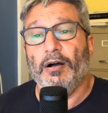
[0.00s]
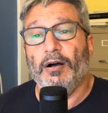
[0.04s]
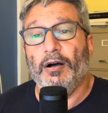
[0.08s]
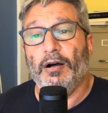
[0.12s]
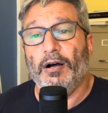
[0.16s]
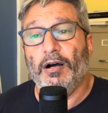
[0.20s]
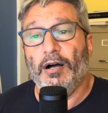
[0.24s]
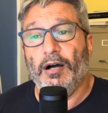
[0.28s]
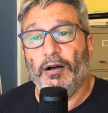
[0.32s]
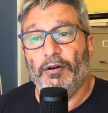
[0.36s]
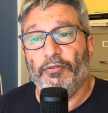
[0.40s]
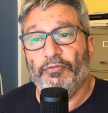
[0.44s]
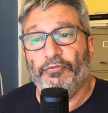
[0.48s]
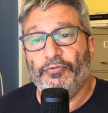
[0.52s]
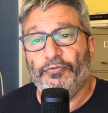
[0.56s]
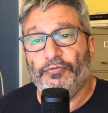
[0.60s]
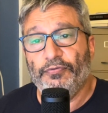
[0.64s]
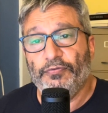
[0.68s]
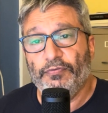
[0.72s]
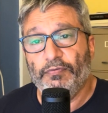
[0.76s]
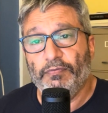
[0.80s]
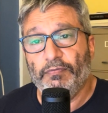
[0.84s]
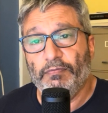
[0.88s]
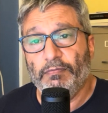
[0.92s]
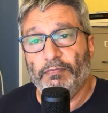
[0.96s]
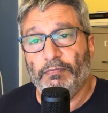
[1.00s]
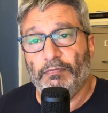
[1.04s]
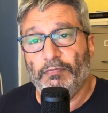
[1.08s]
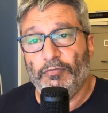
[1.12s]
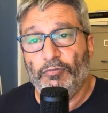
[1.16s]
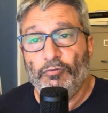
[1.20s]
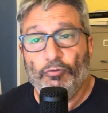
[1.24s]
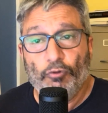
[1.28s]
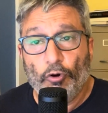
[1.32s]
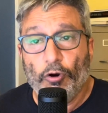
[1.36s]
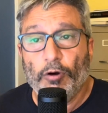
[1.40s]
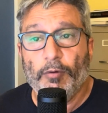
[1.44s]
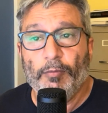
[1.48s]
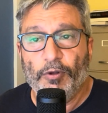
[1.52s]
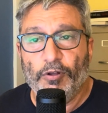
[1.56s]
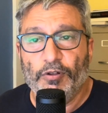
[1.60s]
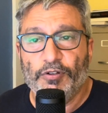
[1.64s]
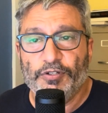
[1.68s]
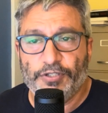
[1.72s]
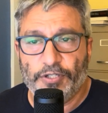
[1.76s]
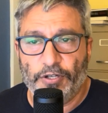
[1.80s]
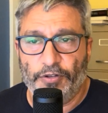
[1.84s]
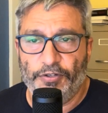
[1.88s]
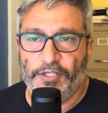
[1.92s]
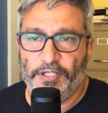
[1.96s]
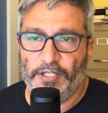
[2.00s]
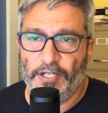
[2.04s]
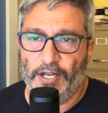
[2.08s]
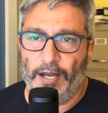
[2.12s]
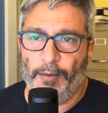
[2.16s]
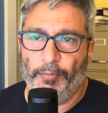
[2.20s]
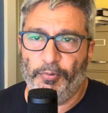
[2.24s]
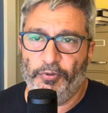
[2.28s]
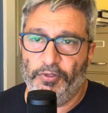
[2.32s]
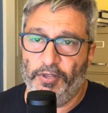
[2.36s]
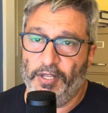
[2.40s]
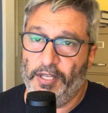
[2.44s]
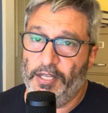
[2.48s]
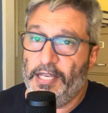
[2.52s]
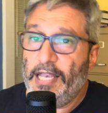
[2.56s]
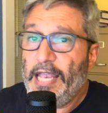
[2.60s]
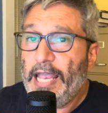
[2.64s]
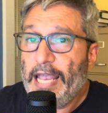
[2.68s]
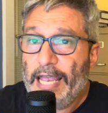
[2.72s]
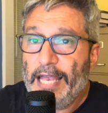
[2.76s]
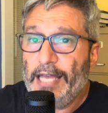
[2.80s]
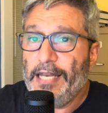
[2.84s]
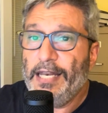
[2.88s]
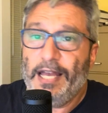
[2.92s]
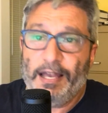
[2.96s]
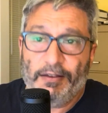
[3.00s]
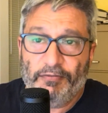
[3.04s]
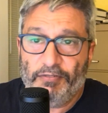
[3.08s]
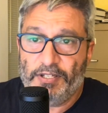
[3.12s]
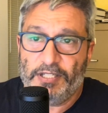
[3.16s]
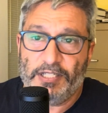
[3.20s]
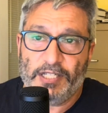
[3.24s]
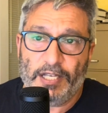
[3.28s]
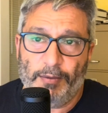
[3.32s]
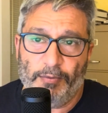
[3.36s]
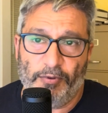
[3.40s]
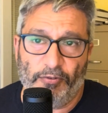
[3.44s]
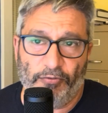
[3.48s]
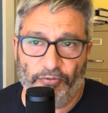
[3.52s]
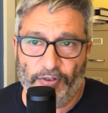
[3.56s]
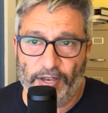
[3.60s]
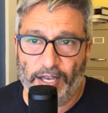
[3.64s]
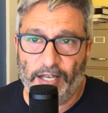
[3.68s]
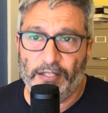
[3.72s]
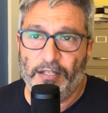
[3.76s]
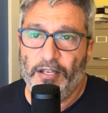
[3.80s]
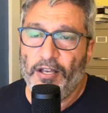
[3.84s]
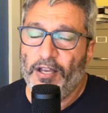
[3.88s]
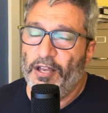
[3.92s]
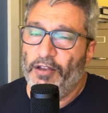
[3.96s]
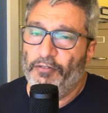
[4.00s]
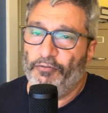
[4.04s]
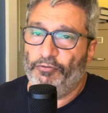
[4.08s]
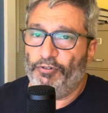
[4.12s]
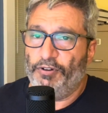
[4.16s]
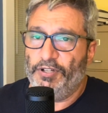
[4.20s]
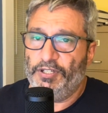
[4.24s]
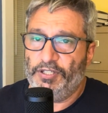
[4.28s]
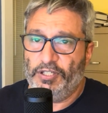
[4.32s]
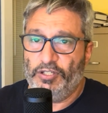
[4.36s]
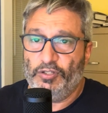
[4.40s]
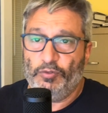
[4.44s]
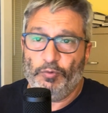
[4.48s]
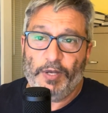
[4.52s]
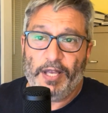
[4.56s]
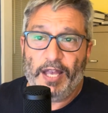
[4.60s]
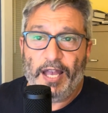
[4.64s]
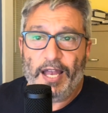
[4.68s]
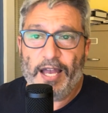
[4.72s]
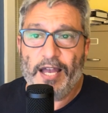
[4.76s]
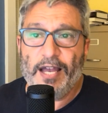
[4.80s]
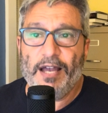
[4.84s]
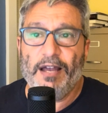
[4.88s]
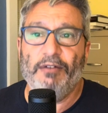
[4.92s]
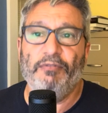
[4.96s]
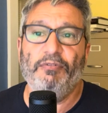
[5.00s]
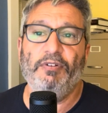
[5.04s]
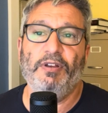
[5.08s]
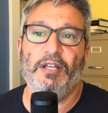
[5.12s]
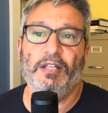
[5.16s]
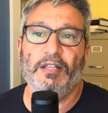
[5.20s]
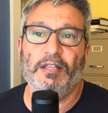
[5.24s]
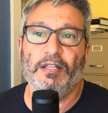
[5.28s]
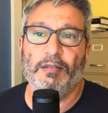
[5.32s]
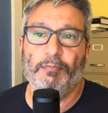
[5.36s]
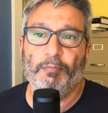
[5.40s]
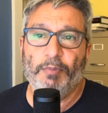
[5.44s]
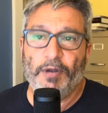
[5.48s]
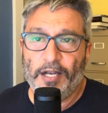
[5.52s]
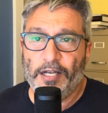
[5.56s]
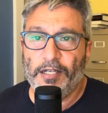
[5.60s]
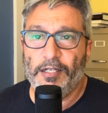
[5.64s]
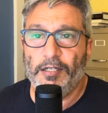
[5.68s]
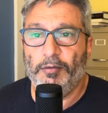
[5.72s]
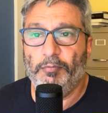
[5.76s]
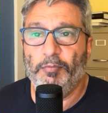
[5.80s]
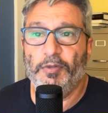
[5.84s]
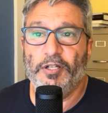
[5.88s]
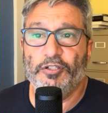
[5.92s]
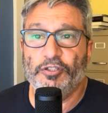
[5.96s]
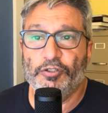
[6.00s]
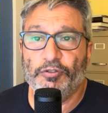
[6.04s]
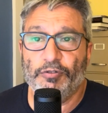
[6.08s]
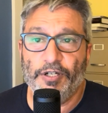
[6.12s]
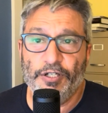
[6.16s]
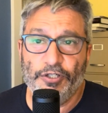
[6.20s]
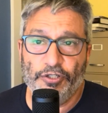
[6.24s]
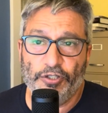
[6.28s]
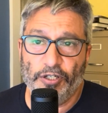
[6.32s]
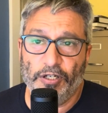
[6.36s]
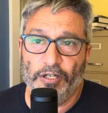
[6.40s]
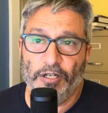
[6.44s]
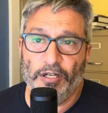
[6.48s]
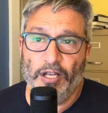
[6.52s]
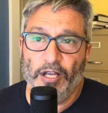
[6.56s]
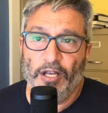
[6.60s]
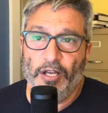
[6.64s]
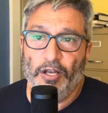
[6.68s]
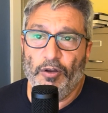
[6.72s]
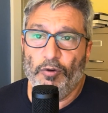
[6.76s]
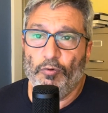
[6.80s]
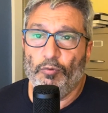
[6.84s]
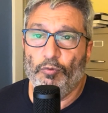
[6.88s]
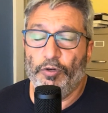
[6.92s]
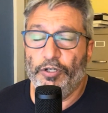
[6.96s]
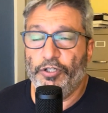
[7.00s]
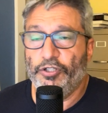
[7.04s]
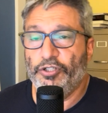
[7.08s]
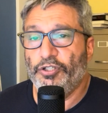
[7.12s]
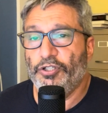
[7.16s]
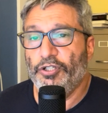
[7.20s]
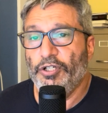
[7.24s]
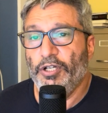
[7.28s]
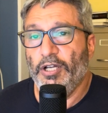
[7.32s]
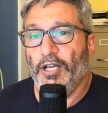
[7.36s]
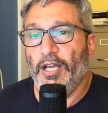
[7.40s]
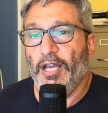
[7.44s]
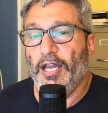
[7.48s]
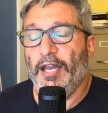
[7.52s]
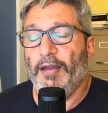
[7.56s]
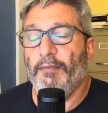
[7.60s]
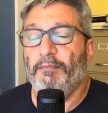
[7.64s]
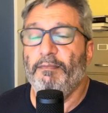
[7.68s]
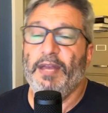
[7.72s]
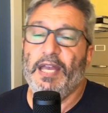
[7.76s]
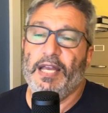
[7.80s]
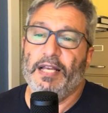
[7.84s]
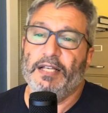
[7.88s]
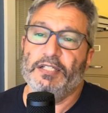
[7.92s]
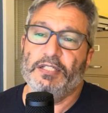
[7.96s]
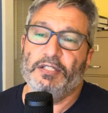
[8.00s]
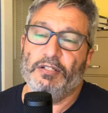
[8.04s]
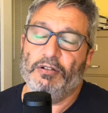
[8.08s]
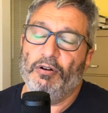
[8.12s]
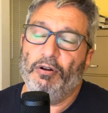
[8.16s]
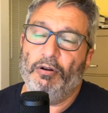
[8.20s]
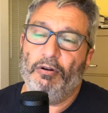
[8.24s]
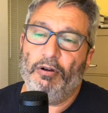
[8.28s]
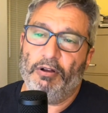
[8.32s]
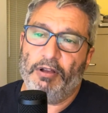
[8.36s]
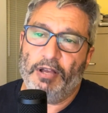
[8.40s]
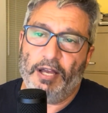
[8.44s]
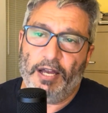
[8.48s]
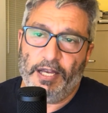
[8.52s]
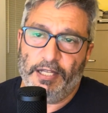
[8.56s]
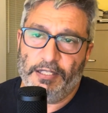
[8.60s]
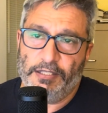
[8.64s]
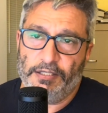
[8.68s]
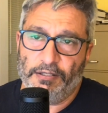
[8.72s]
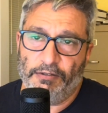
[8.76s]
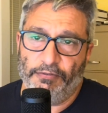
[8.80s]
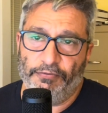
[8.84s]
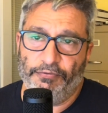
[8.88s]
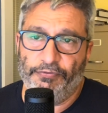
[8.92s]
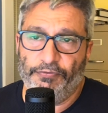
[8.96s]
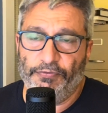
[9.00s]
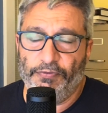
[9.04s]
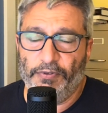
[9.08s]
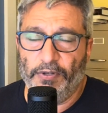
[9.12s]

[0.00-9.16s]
of normal sociopathy can have the same effect. For instance, we have in the Biden administration, which makes all kinds of